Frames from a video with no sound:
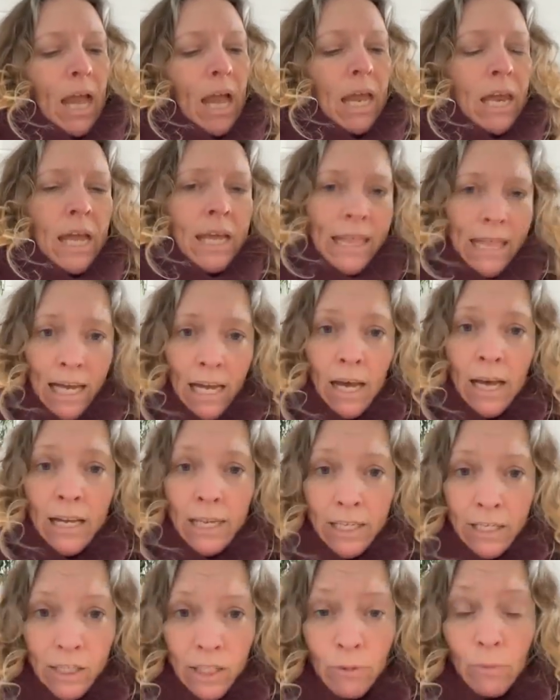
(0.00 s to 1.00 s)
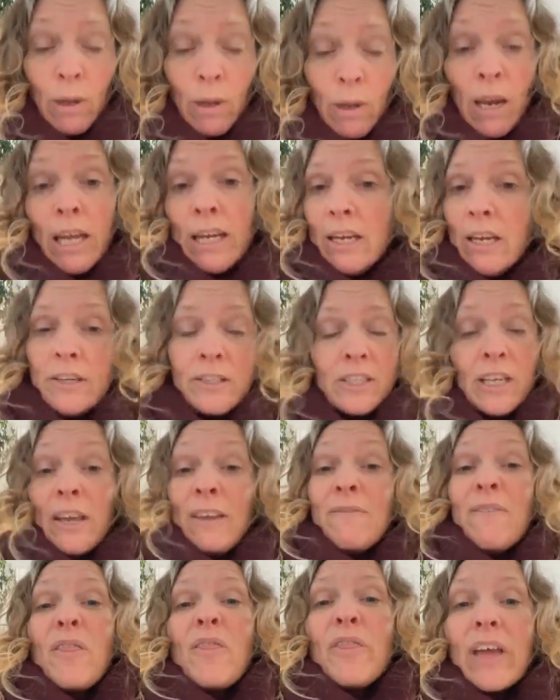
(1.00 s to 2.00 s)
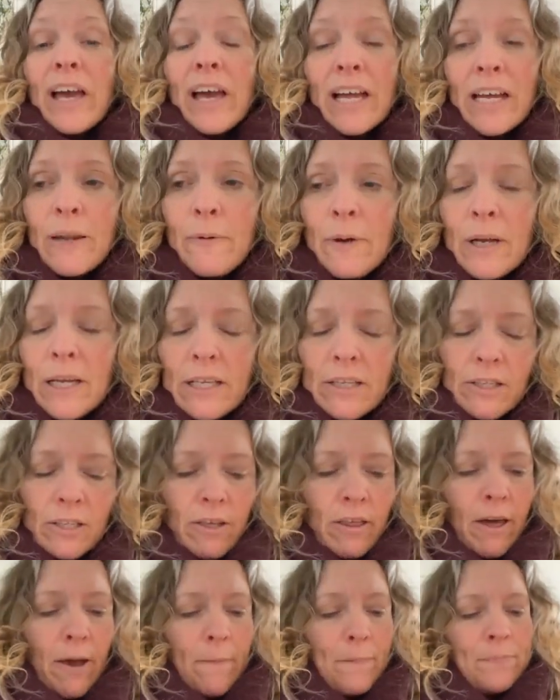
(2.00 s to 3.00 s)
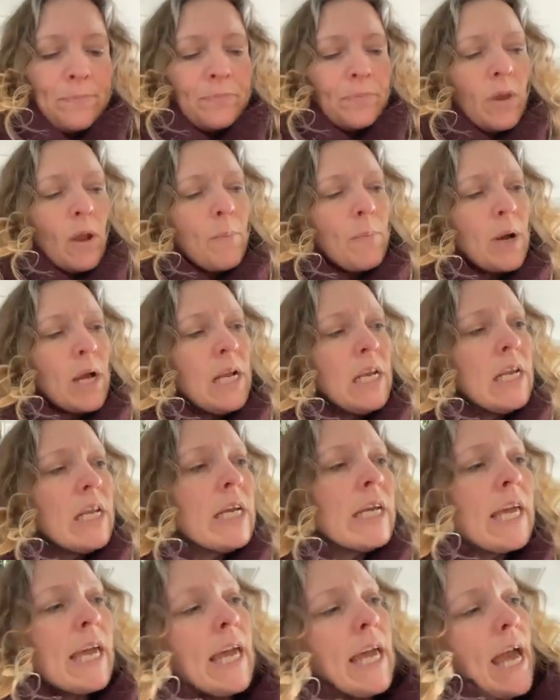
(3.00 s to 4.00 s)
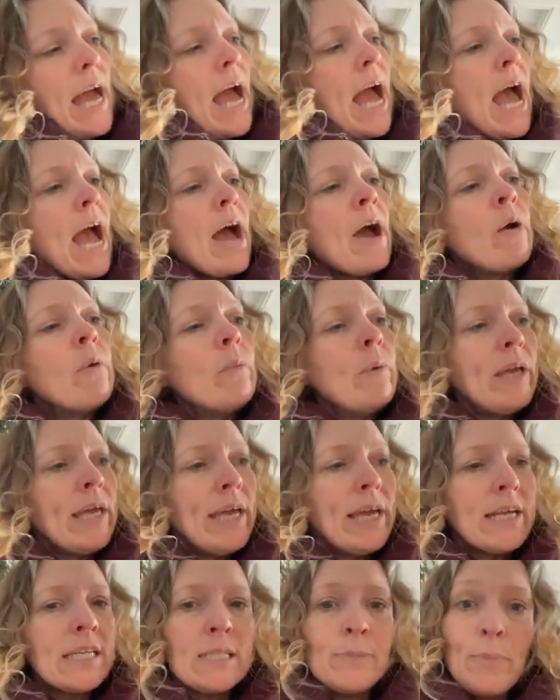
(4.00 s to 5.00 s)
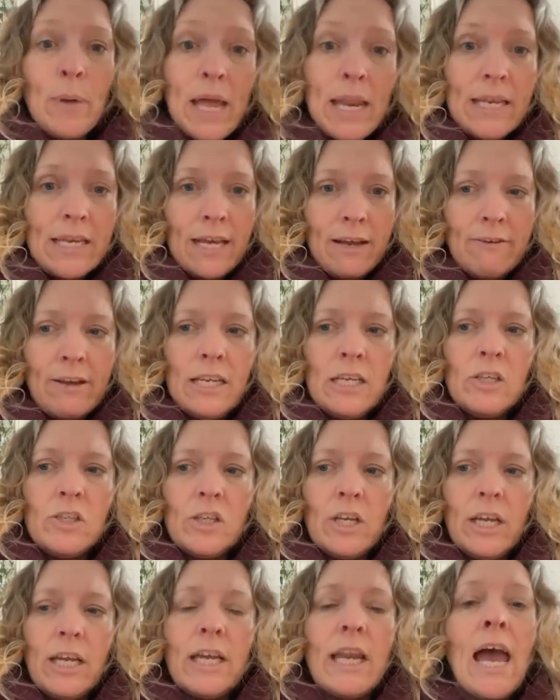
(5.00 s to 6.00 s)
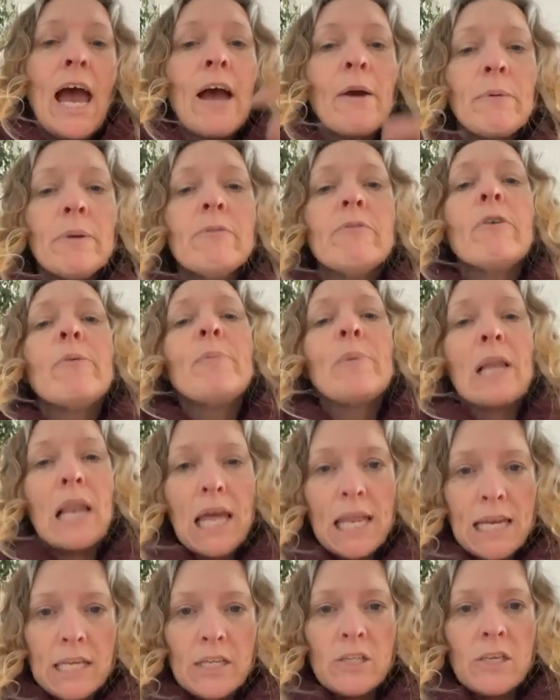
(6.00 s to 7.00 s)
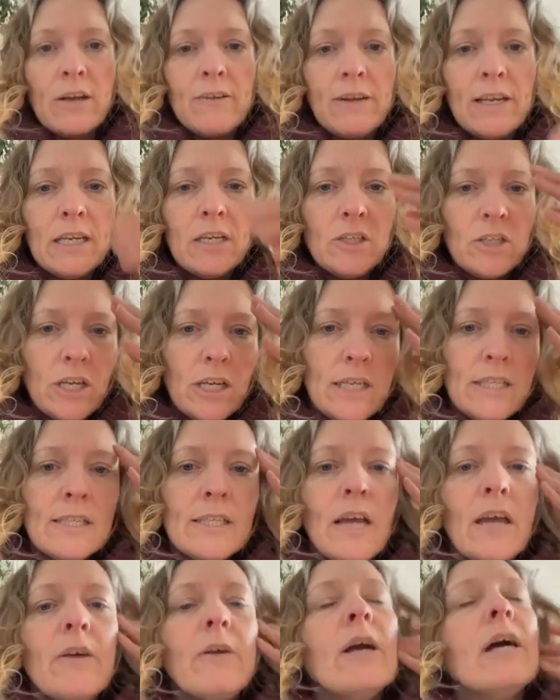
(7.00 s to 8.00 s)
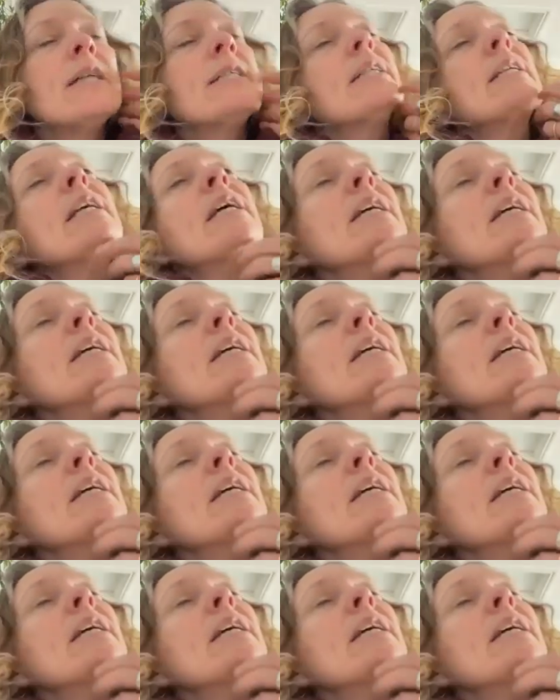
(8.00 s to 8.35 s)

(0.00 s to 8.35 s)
And I think I can do, well, I don't even think I know I can do that. By looking at how we expend our energy and how we replenish our energy. So as an